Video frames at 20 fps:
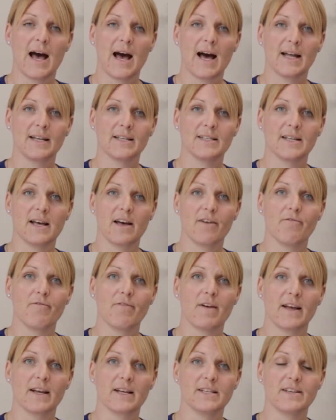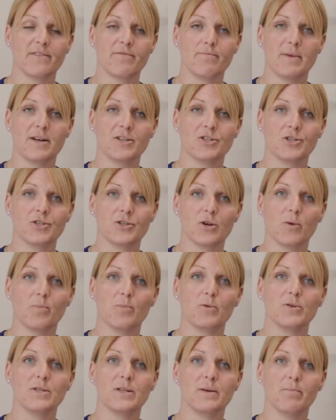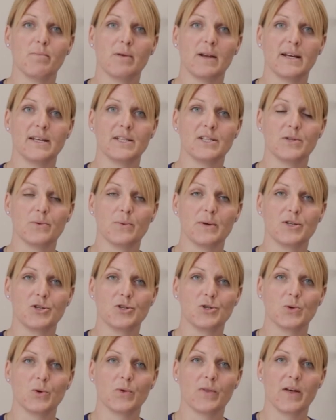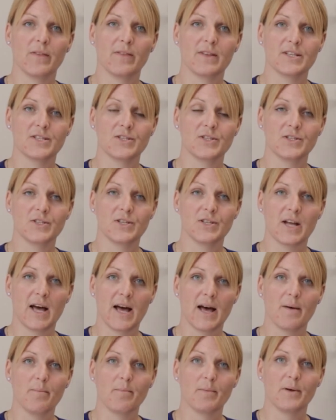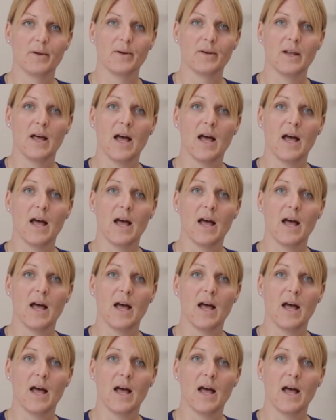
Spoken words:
and effective measures are put in place to ensure that this doesn't happen